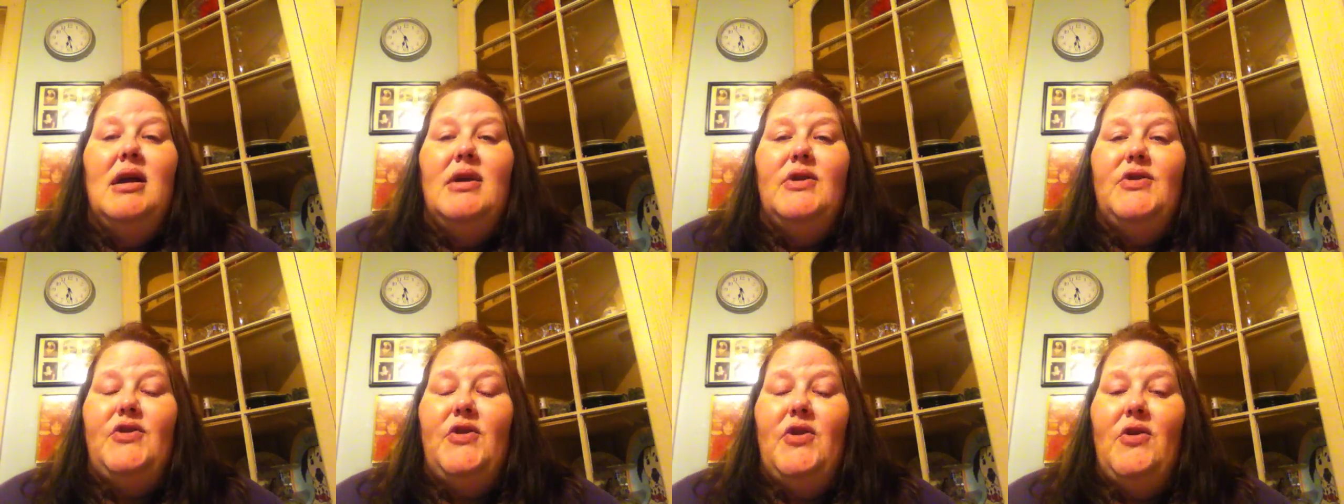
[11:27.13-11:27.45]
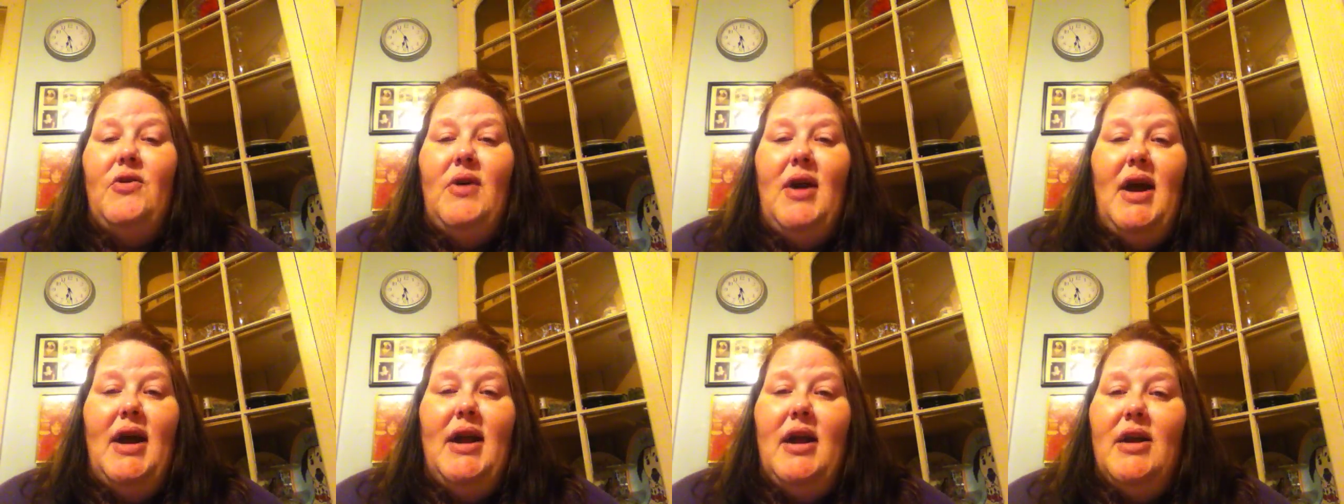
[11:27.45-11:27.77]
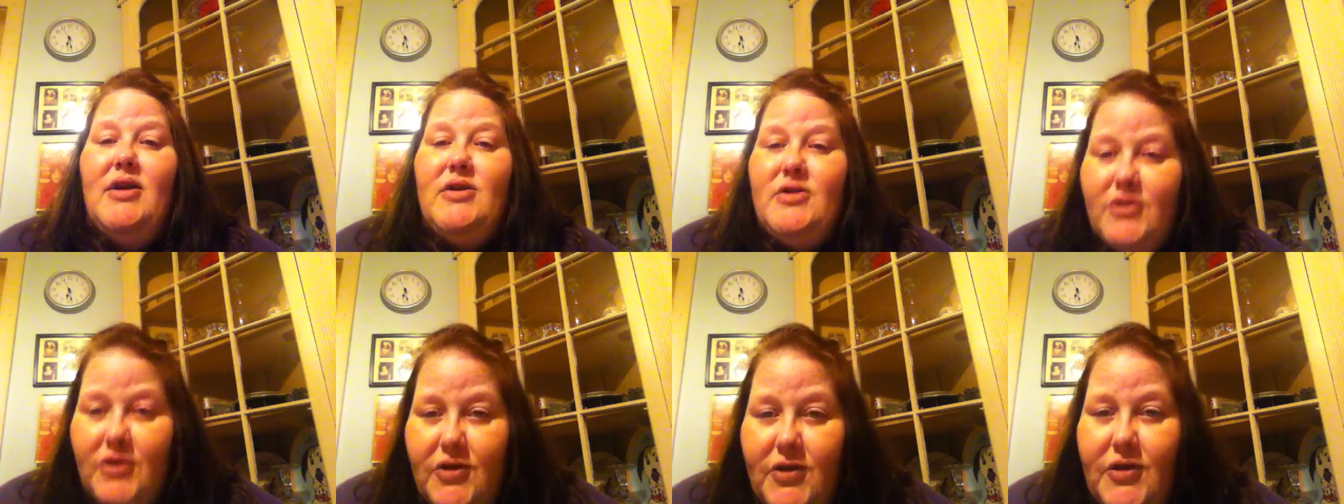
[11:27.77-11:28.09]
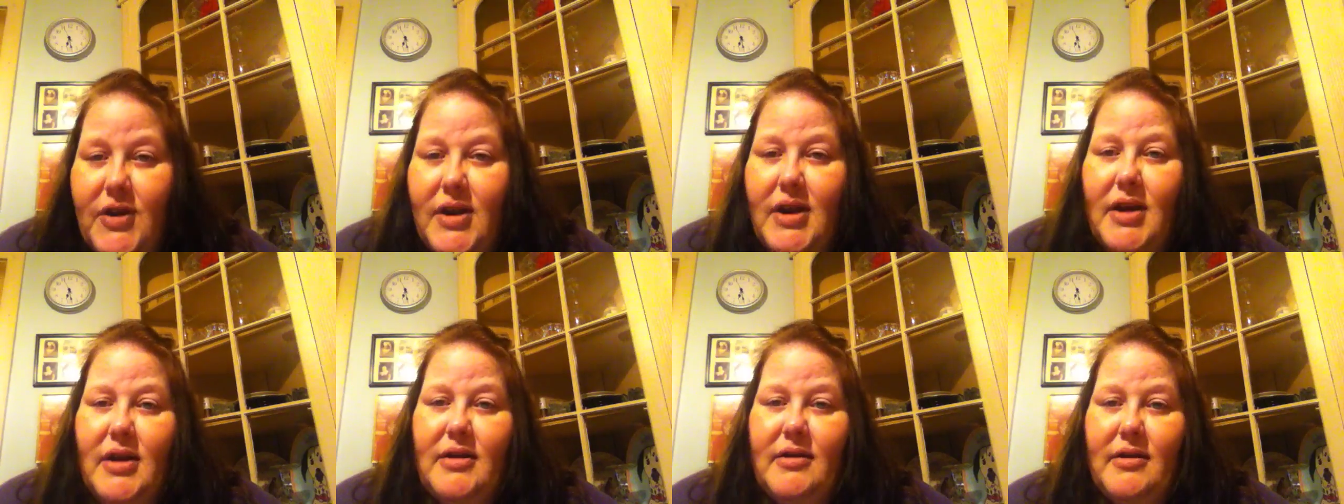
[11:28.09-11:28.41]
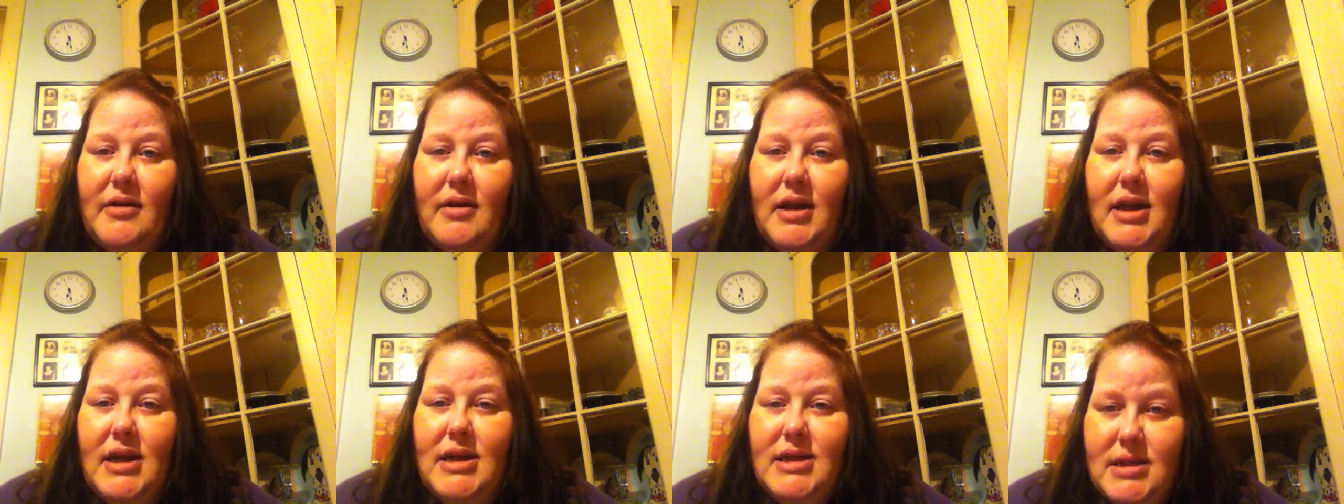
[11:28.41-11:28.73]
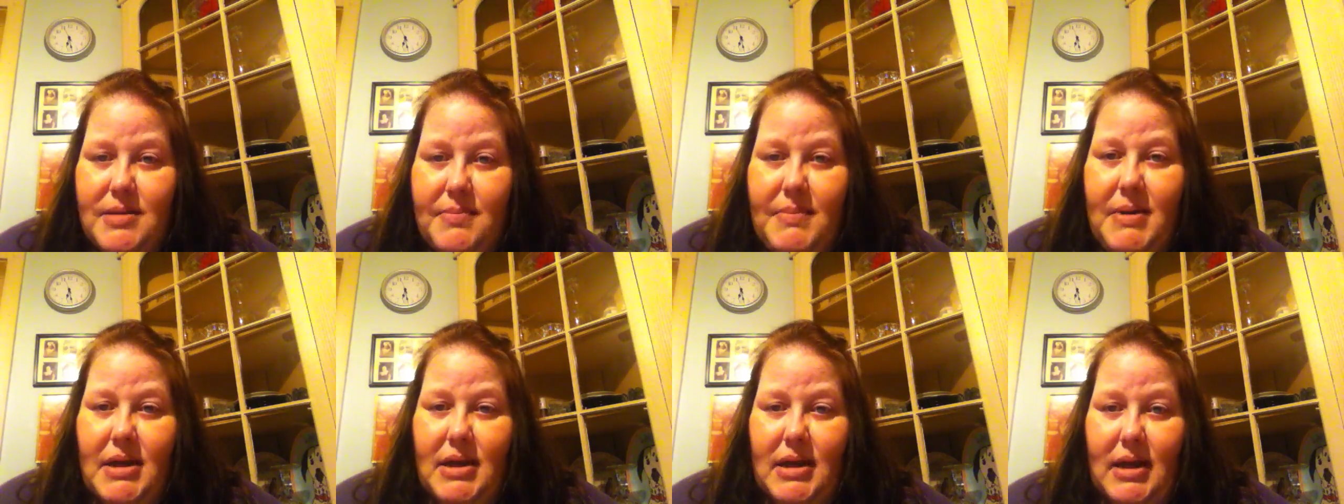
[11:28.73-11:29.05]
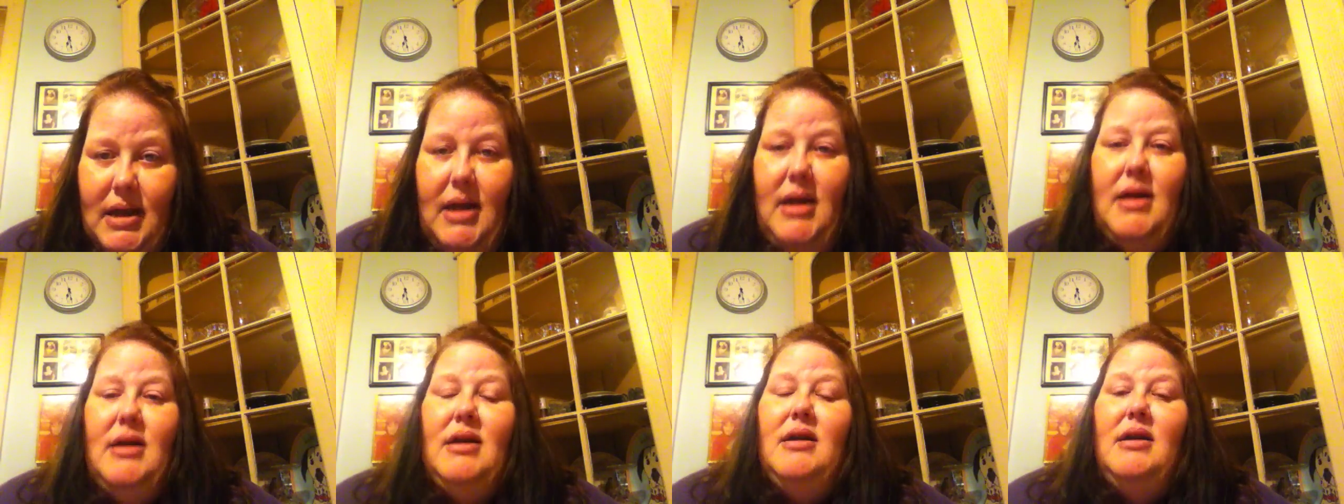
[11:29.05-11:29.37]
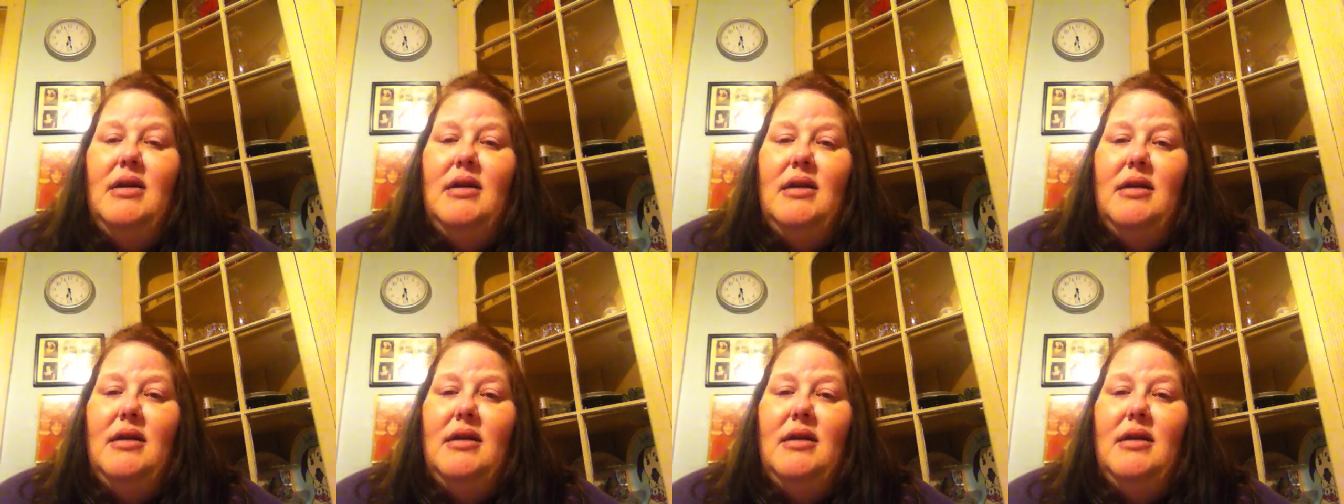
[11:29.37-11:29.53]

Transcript: So I understand intimately